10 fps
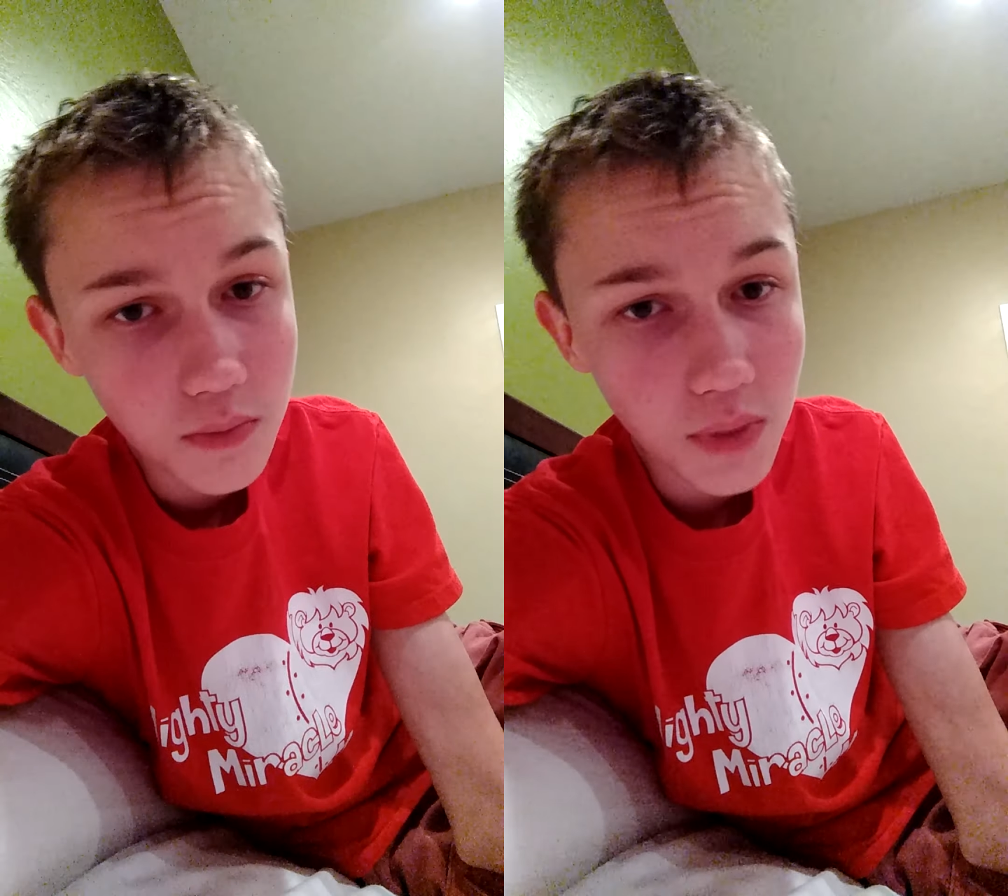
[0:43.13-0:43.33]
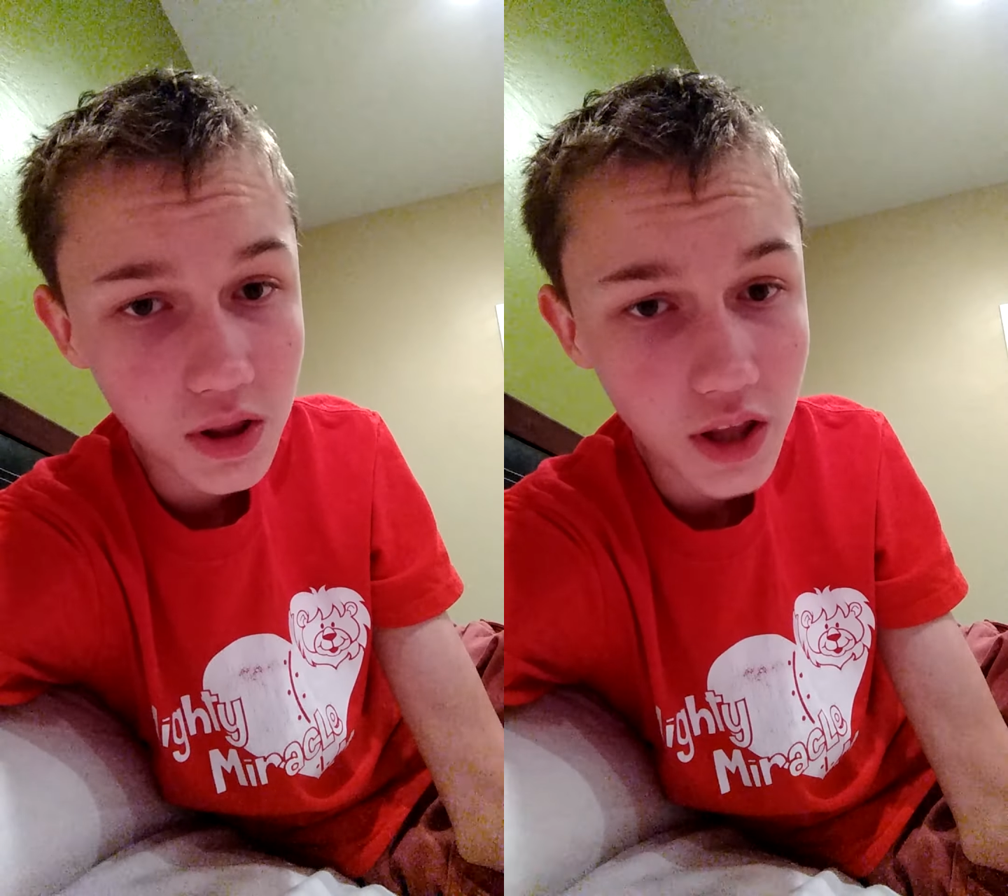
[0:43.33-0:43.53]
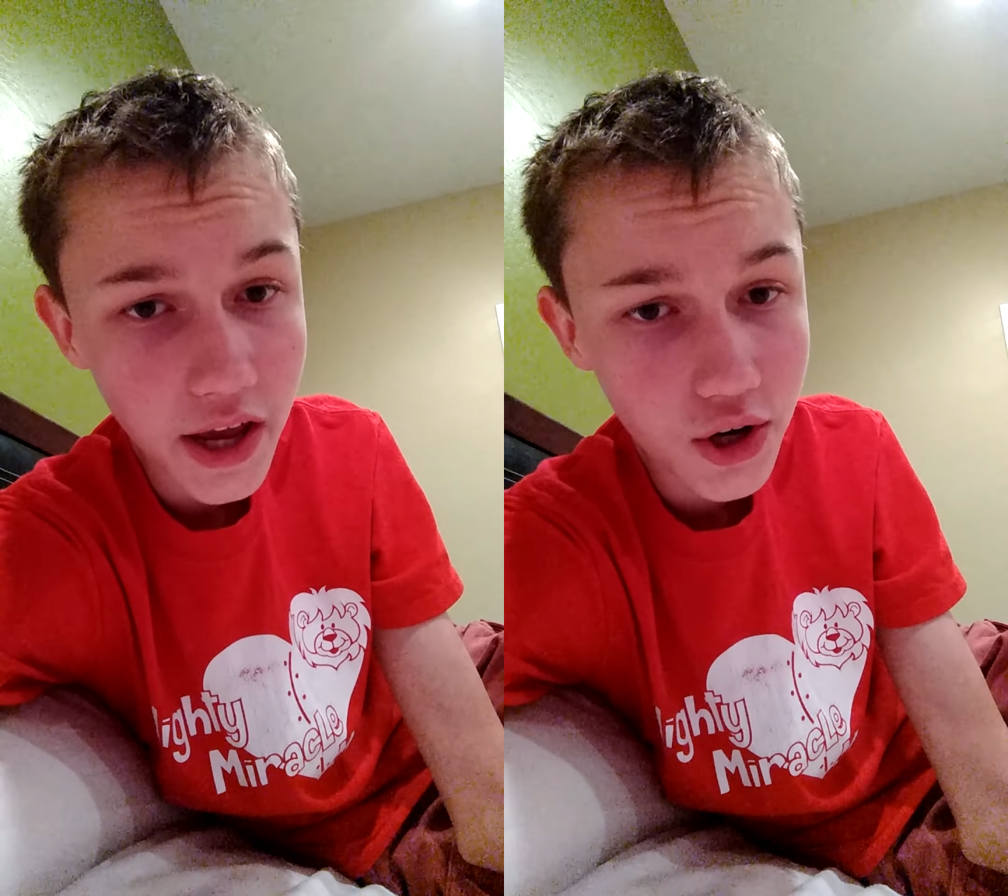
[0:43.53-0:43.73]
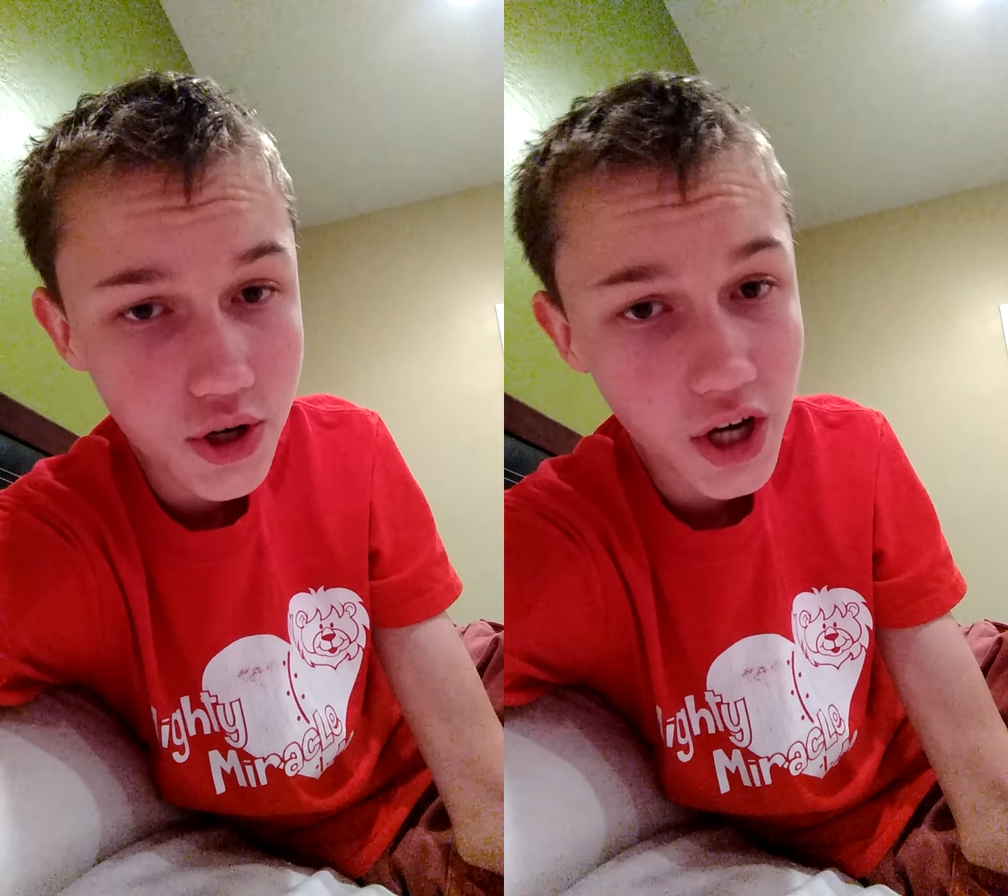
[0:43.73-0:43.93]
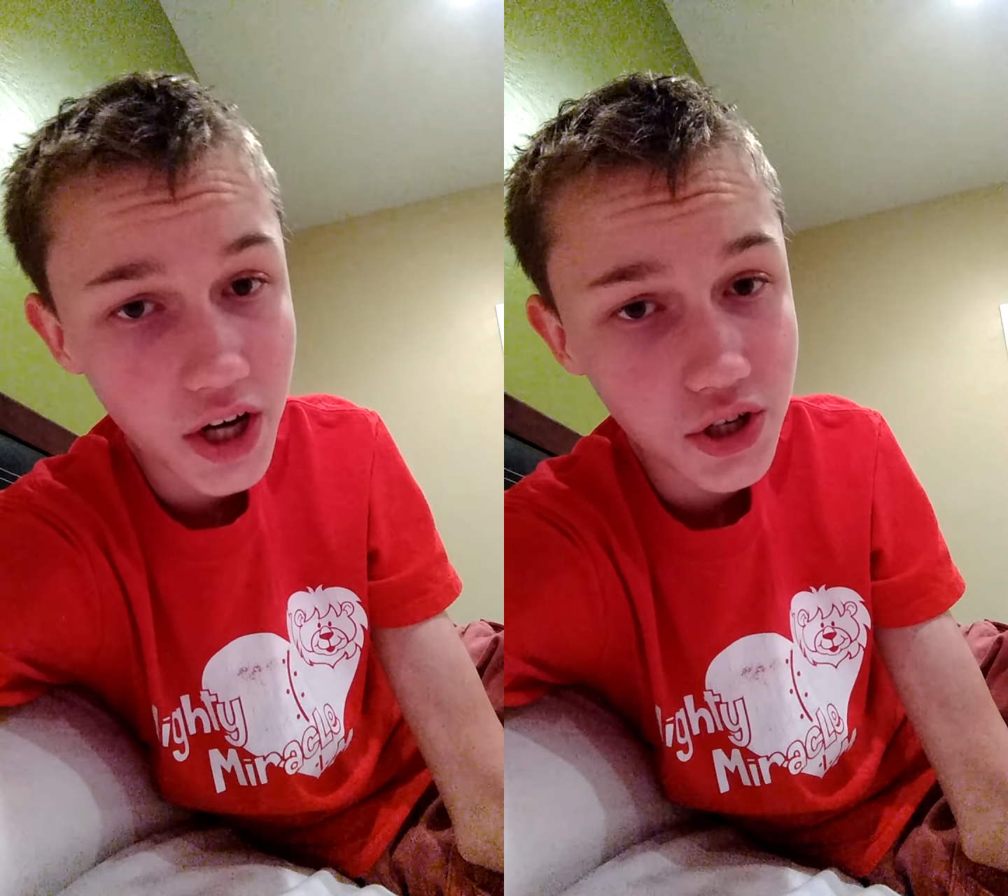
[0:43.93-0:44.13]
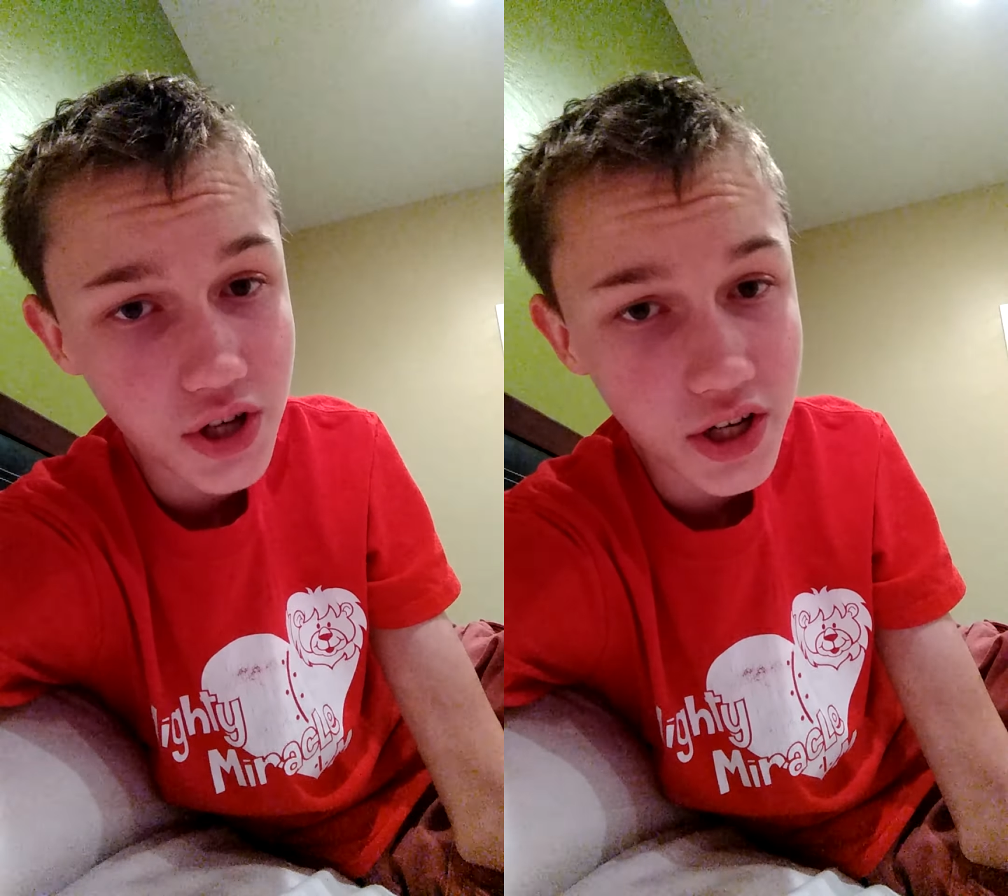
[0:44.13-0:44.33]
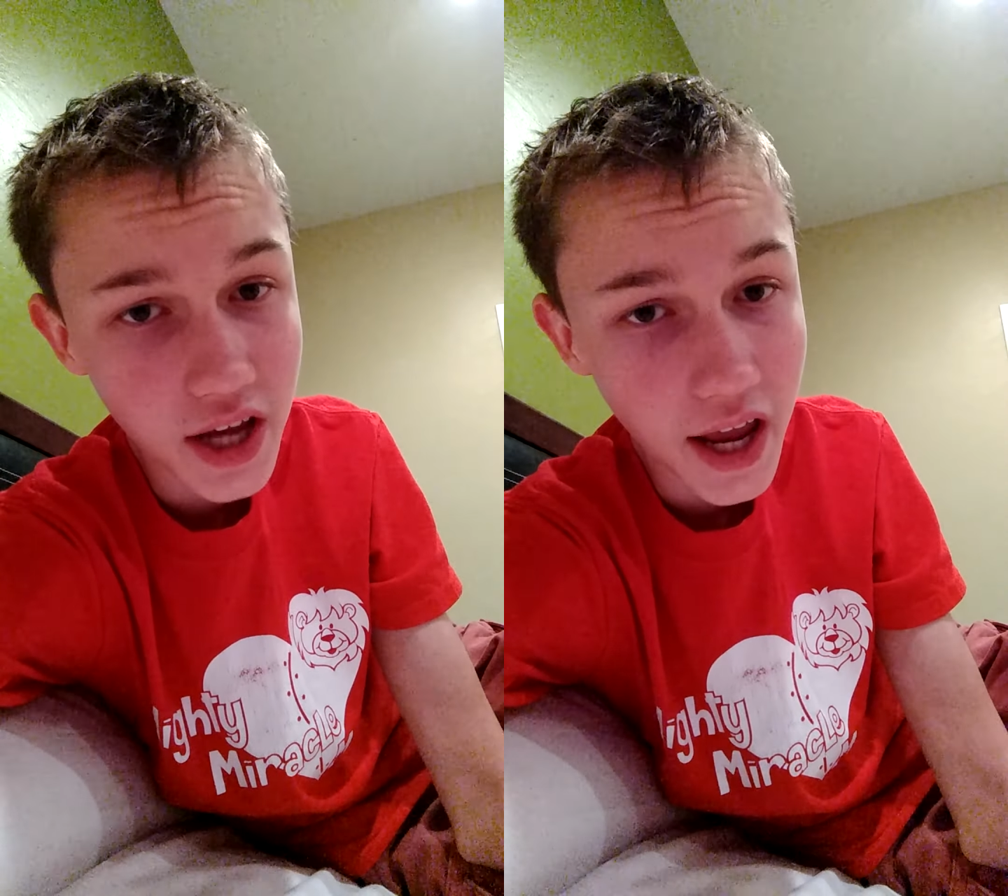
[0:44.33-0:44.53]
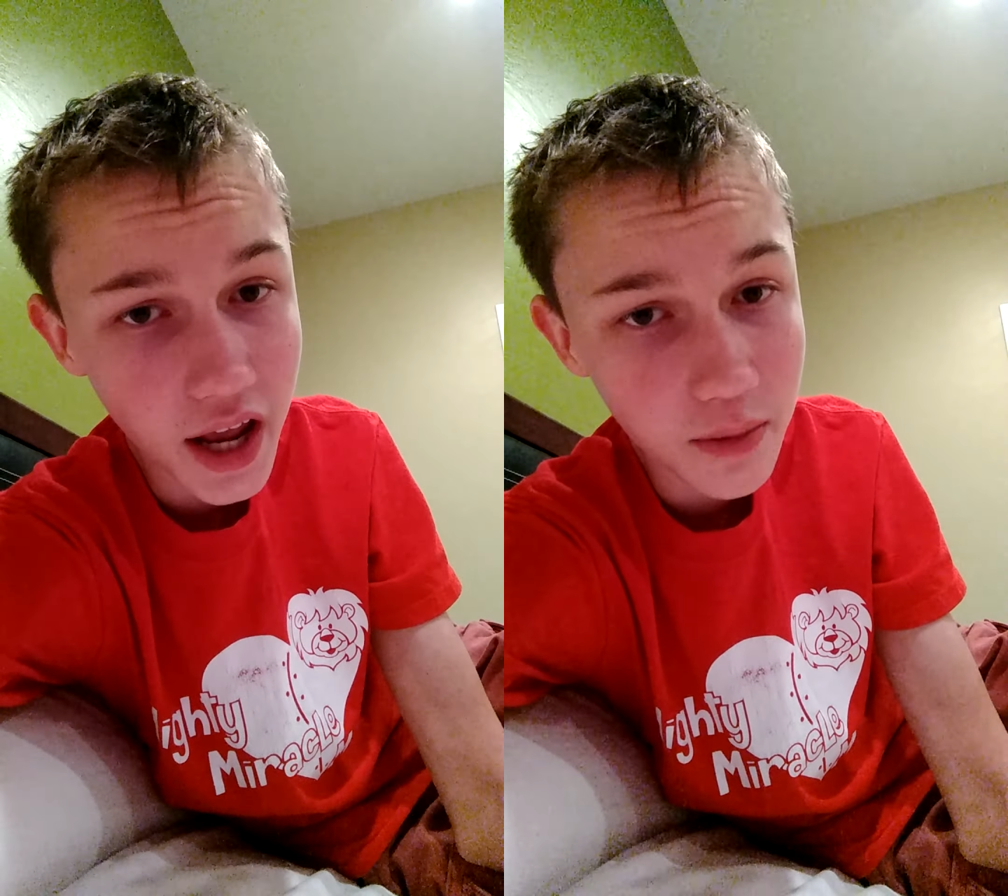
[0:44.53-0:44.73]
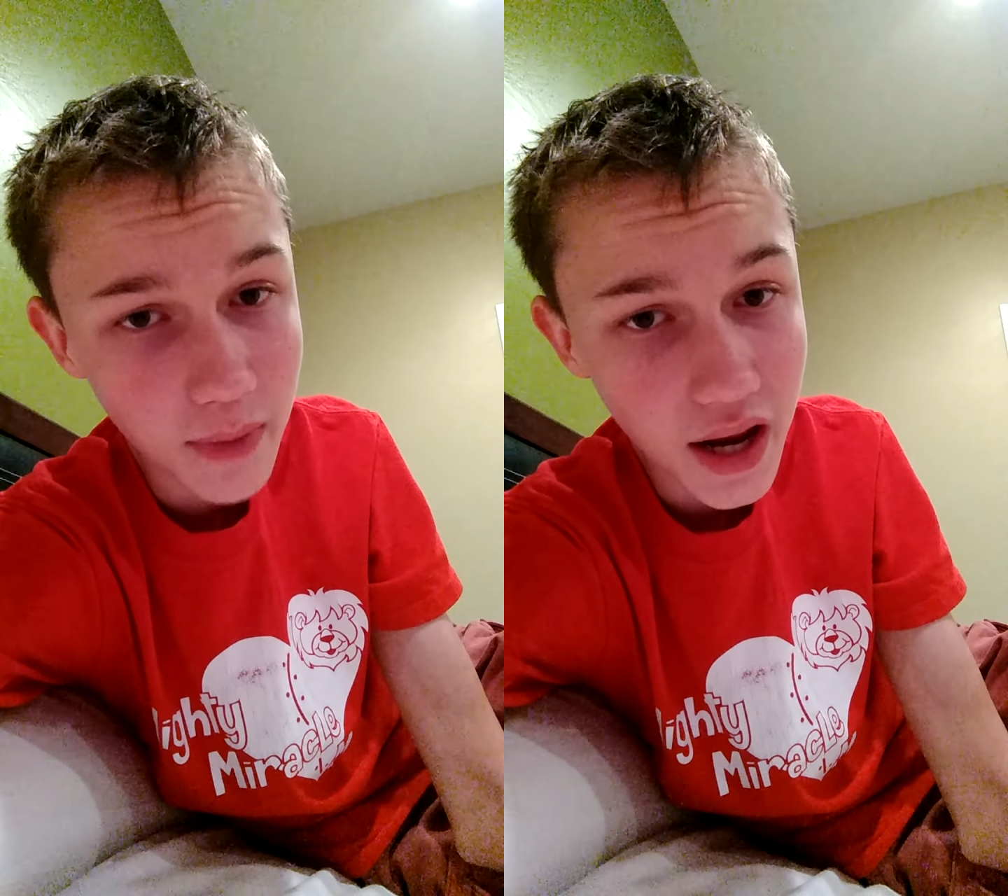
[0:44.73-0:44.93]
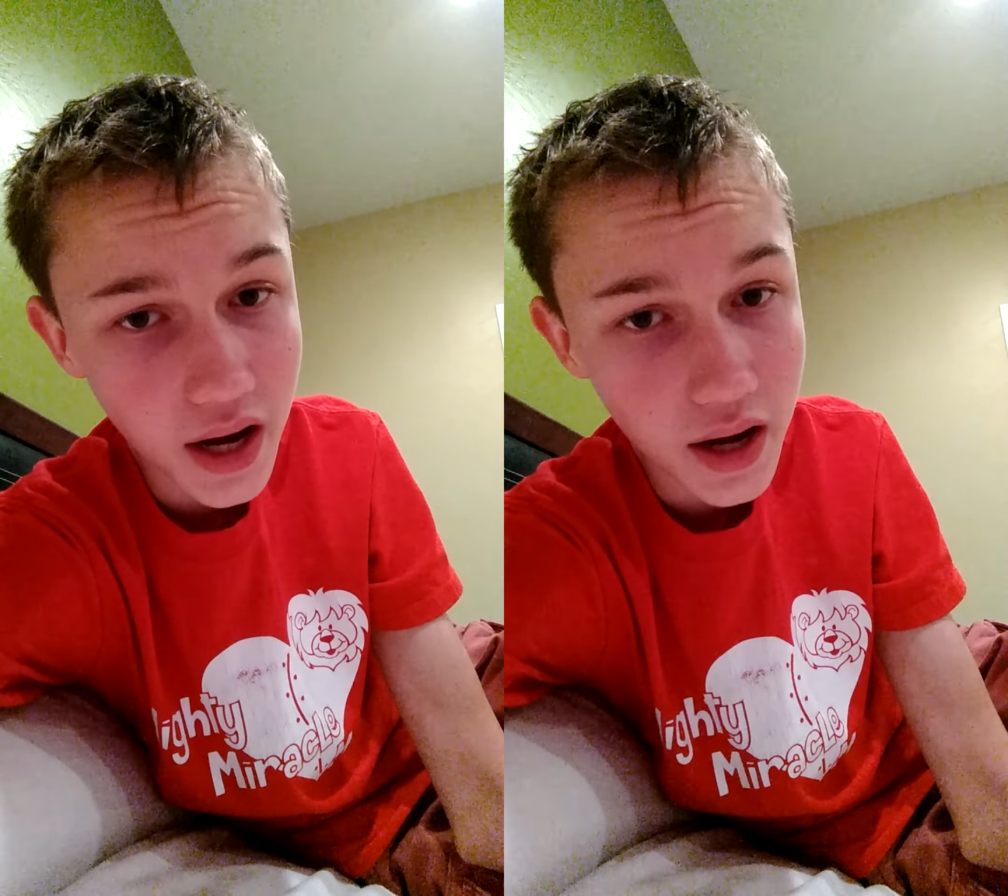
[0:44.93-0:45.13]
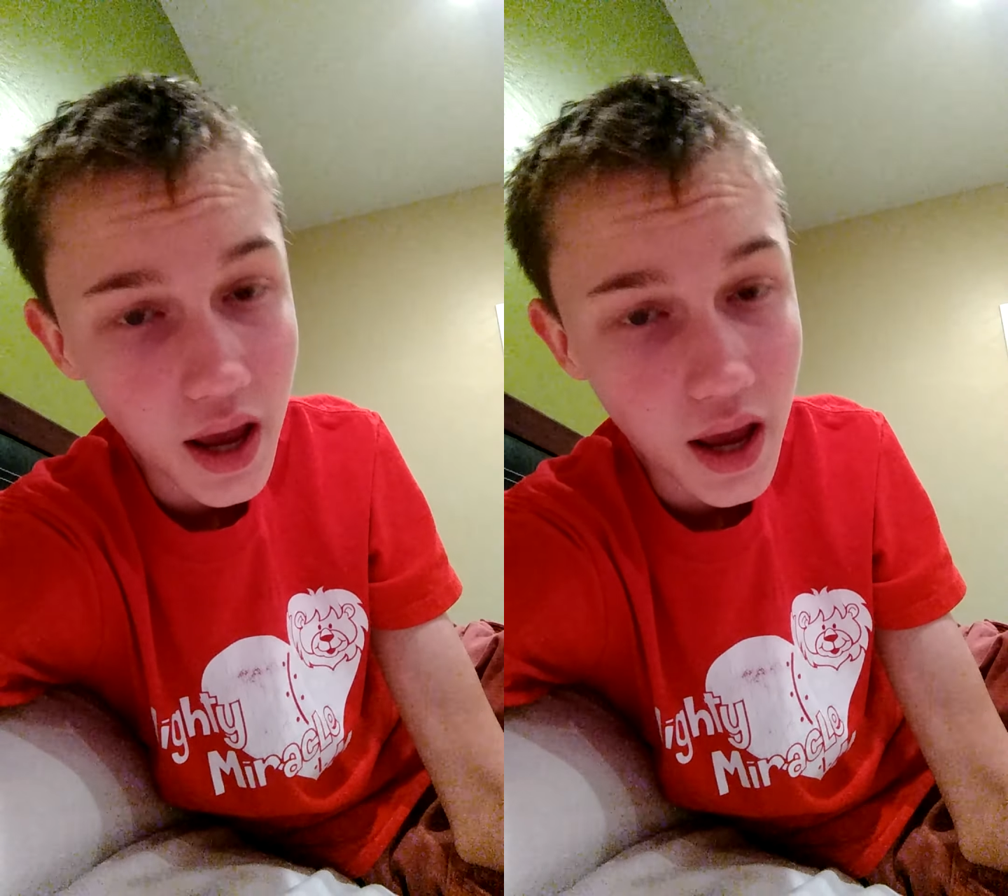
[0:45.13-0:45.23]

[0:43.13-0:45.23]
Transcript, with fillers: but later changed it to animated,